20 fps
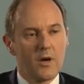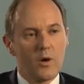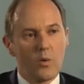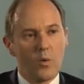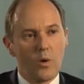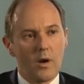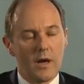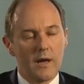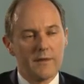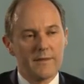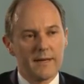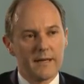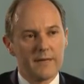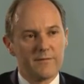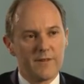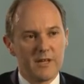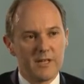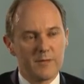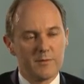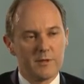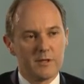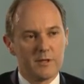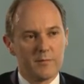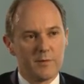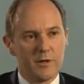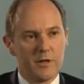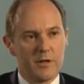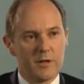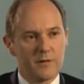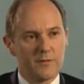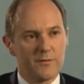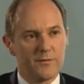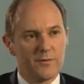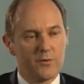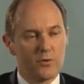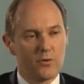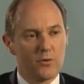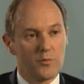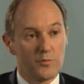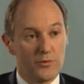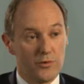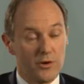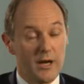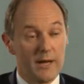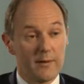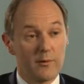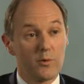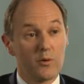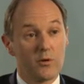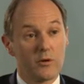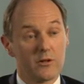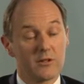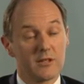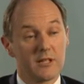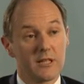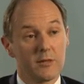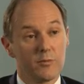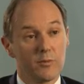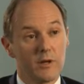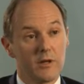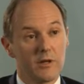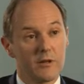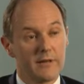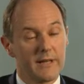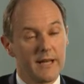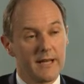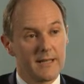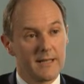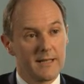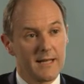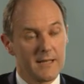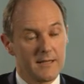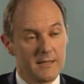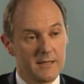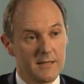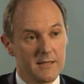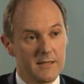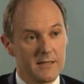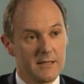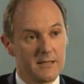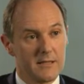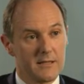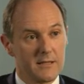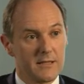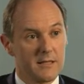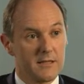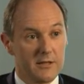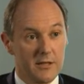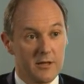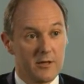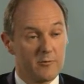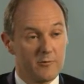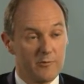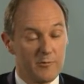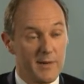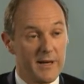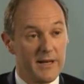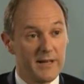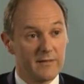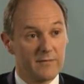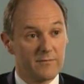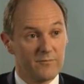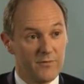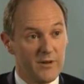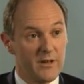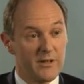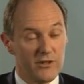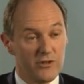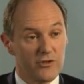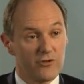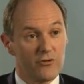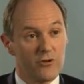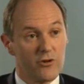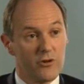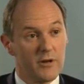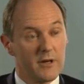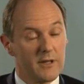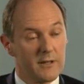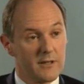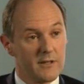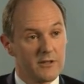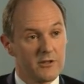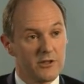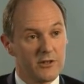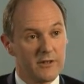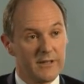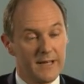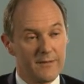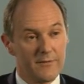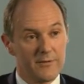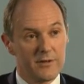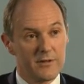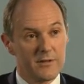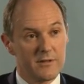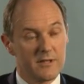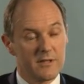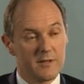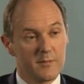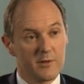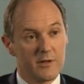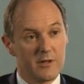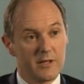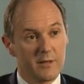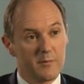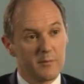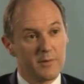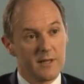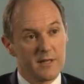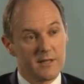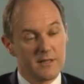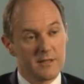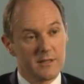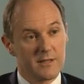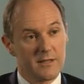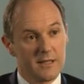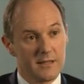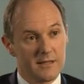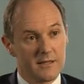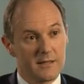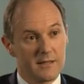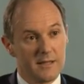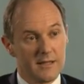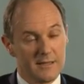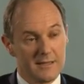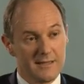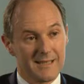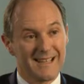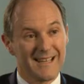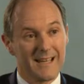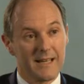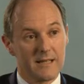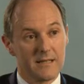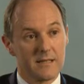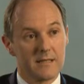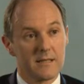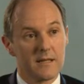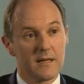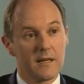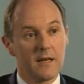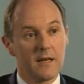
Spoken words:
Well, I think investment demand for prime quality, well-located assets is going to remain very strong, and there's certainly evidence in the marketplace that's the case.